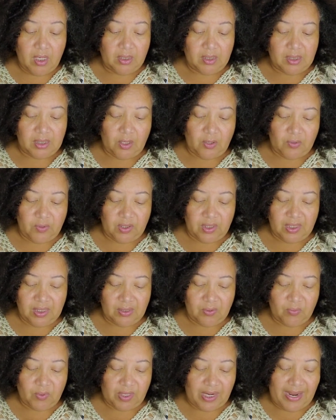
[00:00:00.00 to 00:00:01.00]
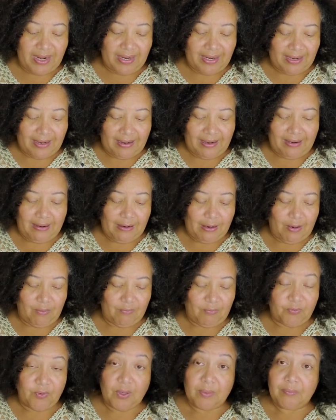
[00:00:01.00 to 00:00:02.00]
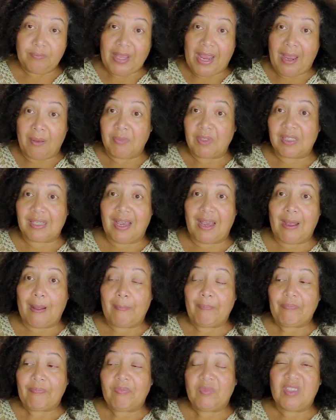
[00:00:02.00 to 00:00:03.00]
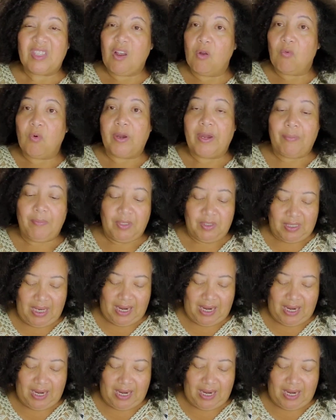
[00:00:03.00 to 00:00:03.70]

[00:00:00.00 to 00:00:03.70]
So these are what I got from Amazon. Don't worry,